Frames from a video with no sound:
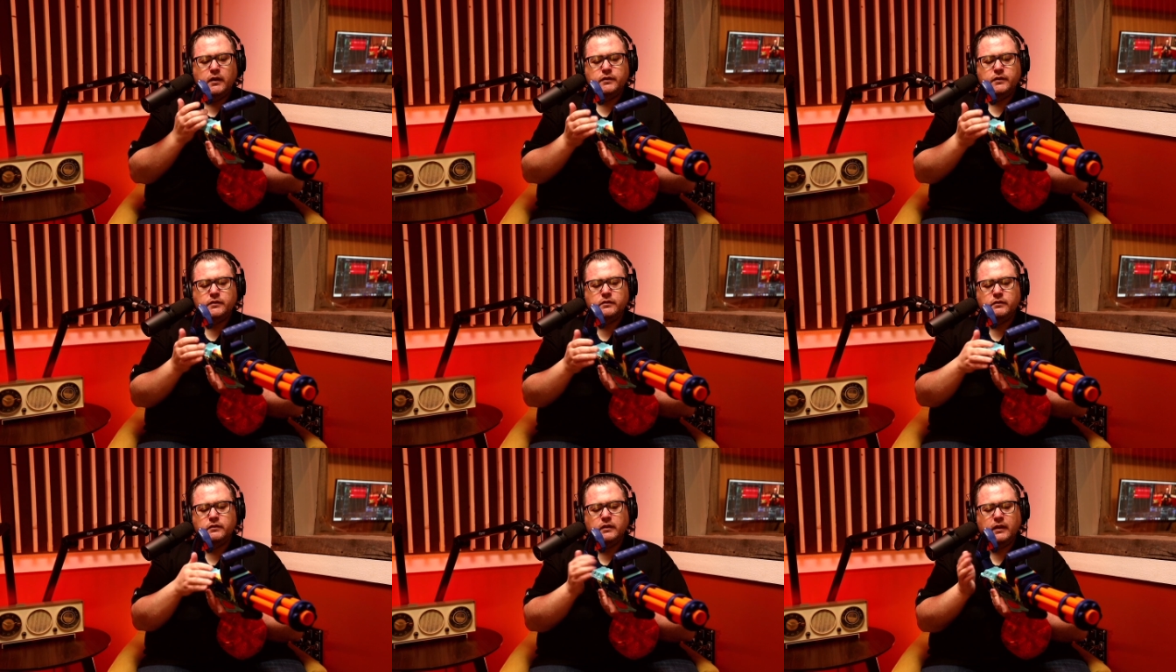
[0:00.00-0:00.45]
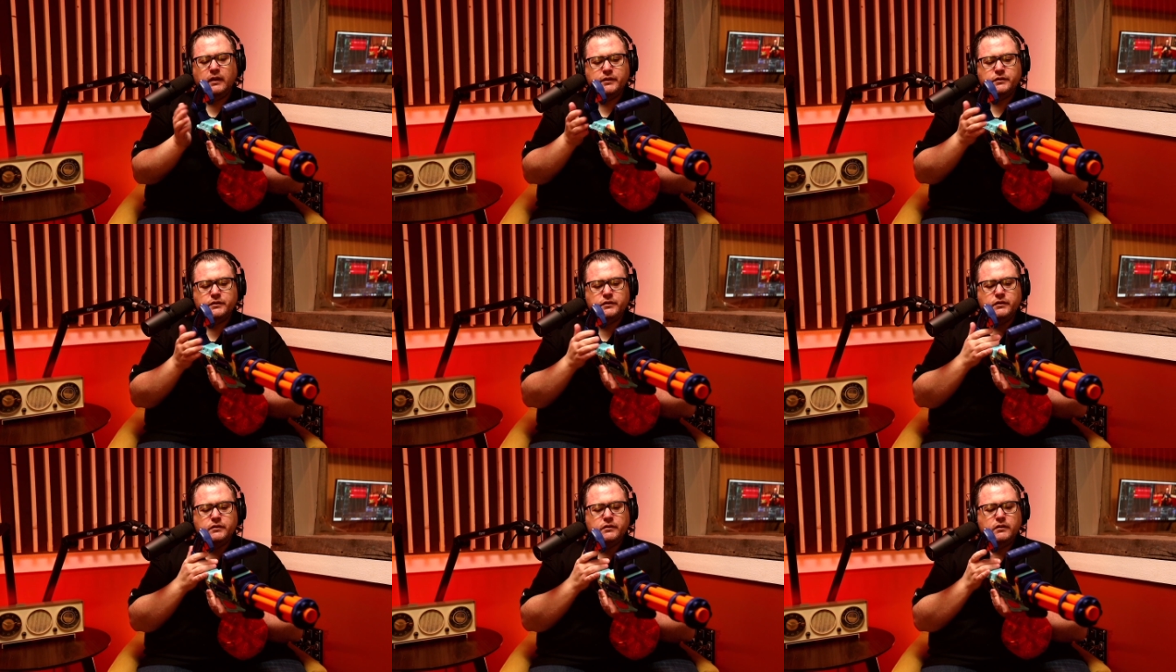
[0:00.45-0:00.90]
So it
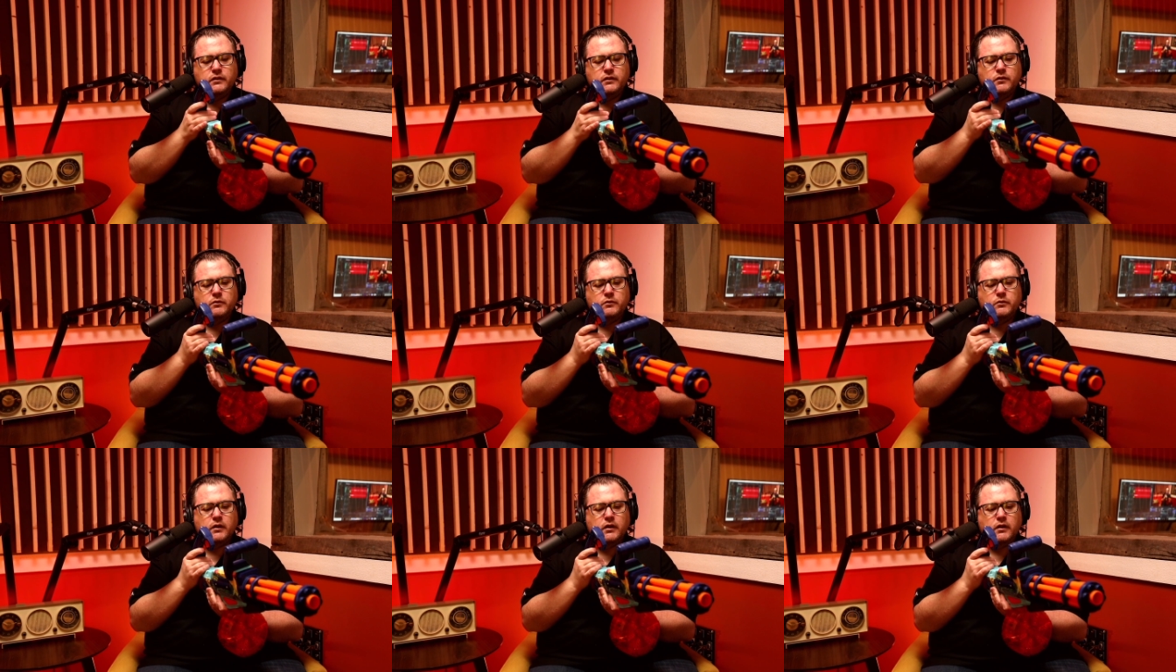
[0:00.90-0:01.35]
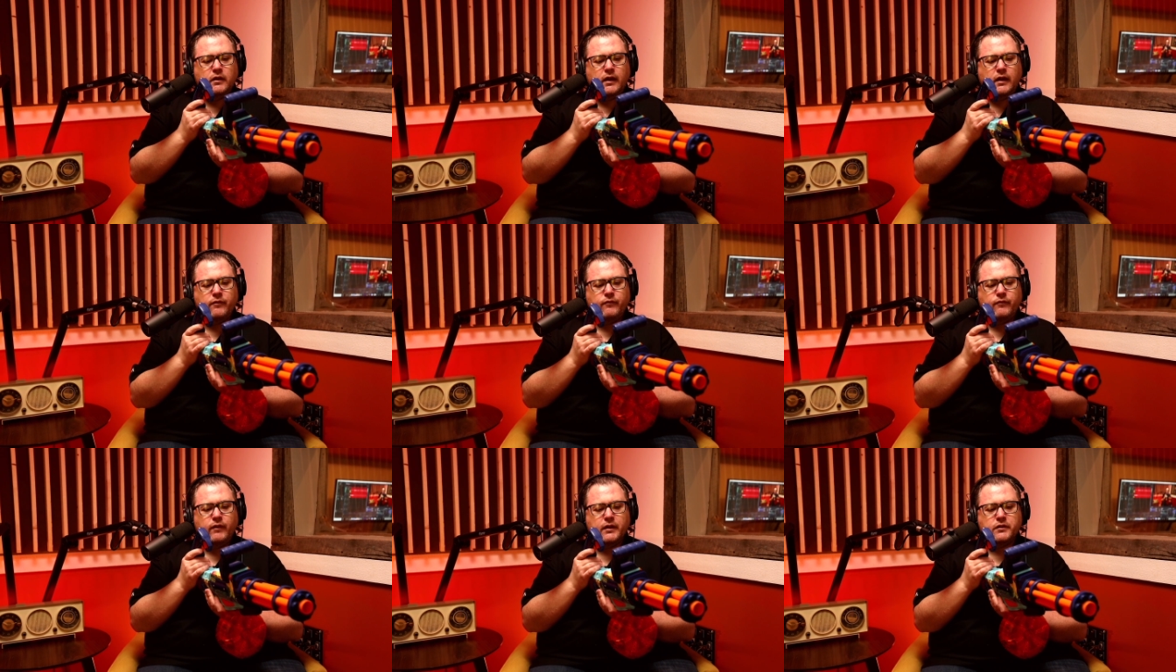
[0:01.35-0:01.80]
allows you to
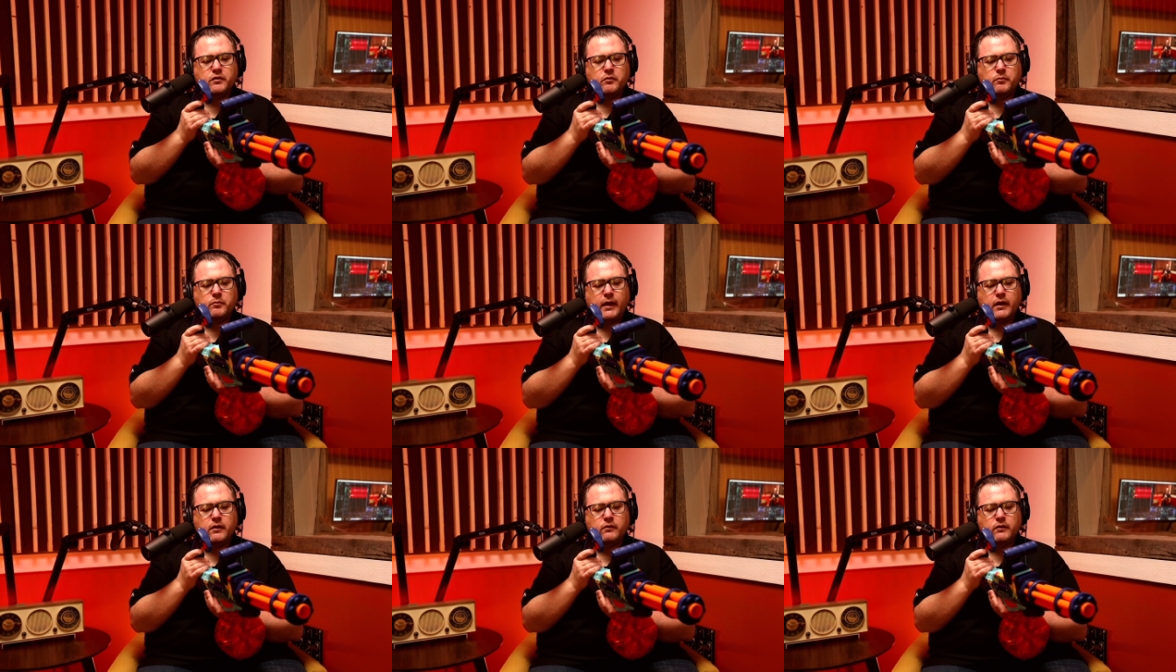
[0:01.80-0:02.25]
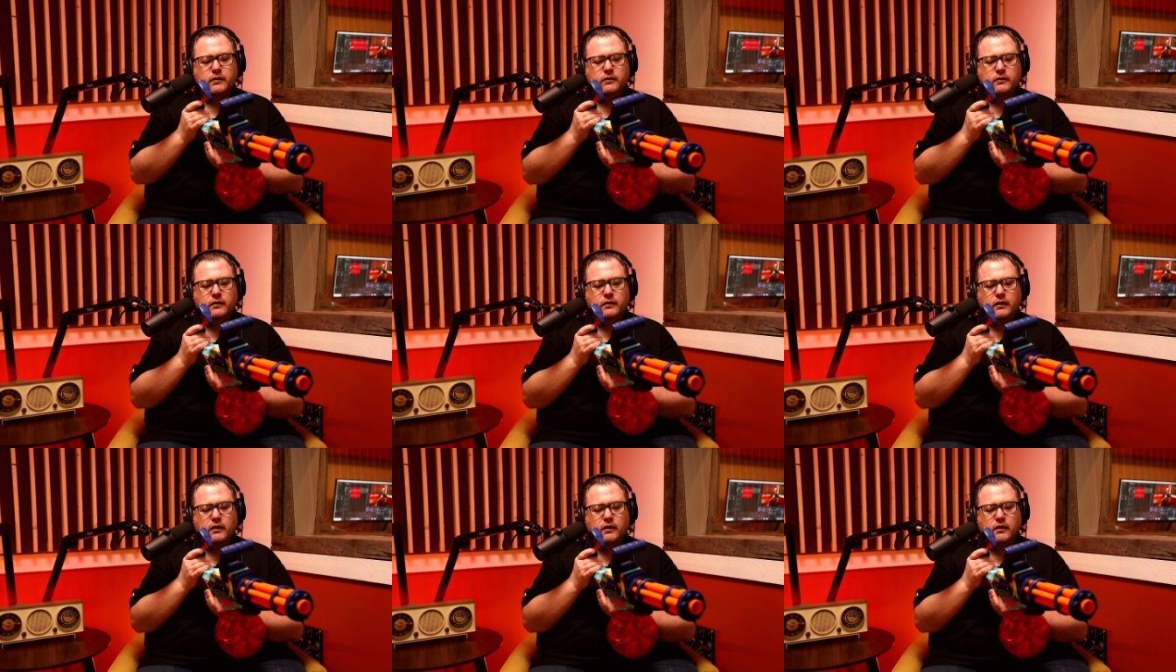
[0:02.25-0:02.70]
have extra
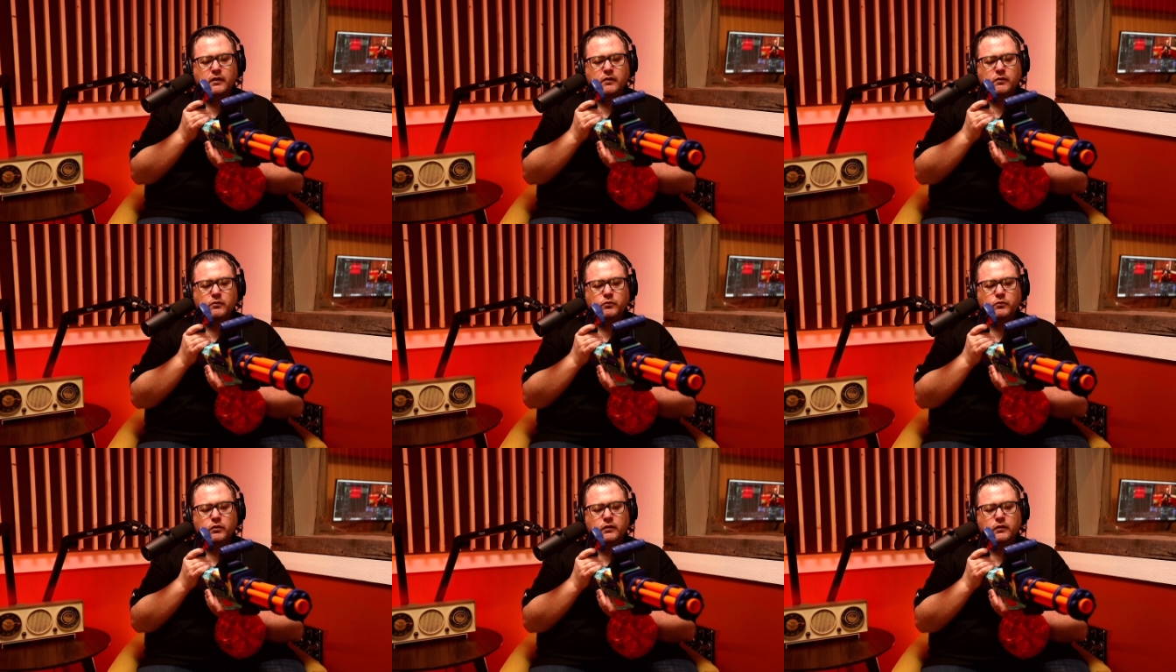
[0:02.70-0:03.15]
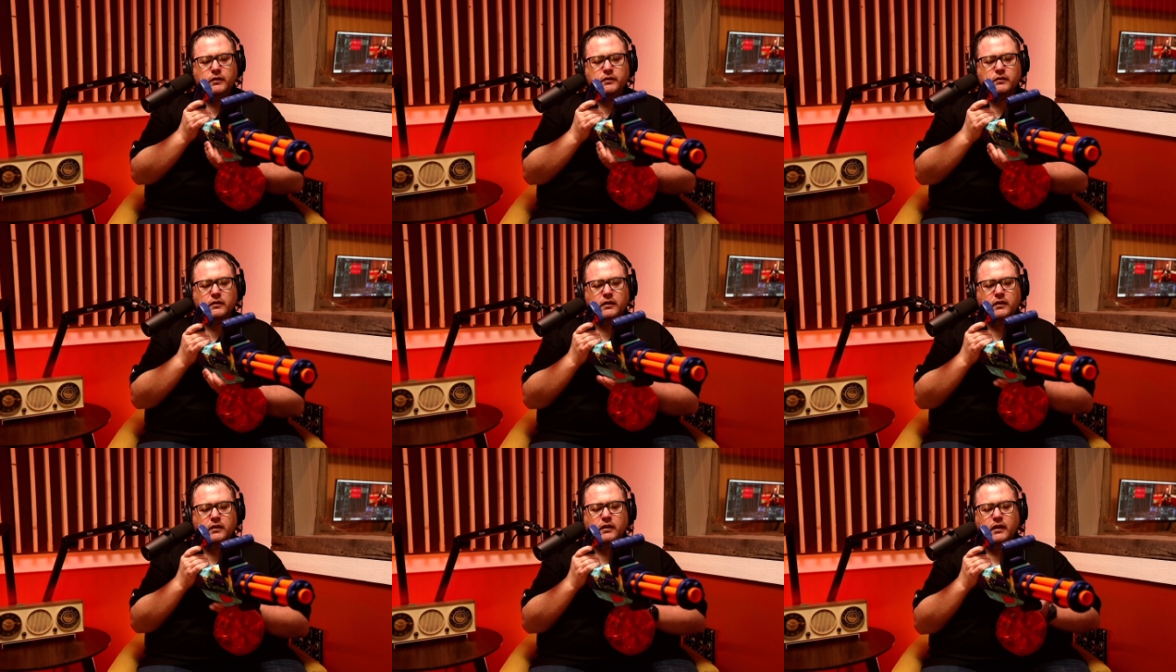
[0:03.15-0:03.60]
batteries real
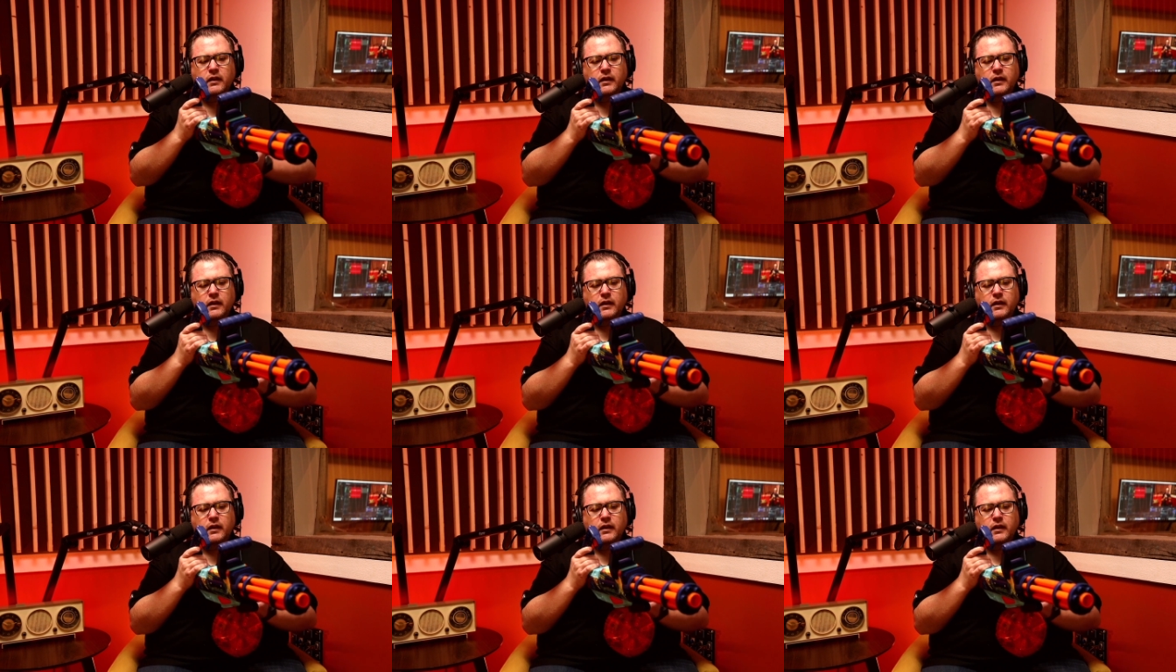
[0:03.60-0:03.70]
easily,